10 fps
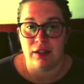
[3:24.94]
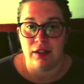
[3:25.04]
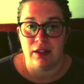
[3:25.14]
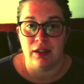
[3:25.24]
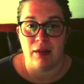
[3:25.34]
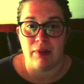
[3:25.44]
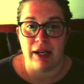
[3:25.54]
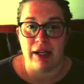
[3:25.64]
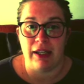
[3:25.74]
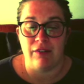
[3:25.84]
not buy
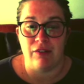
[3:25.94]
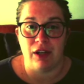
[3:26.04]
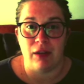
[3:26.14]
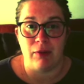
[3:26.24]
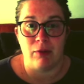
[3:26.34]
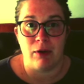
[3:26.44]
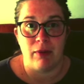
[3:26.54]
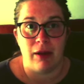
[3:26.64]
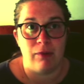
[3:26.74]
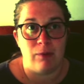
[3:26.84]
it again for a couple more
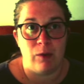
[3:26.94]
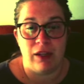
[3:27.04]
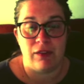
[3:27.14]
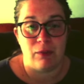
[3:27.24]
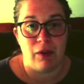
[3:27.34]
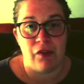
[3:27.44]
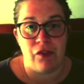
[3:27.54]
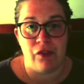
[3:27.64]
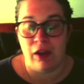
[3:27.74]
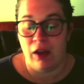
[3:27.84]
weeks or
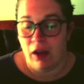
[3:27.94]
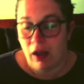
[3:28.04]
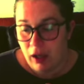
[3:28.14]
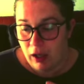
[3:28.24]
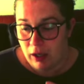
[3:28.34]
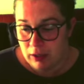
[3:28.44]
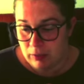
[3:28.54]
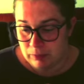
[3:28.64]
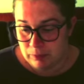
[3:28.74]
months. So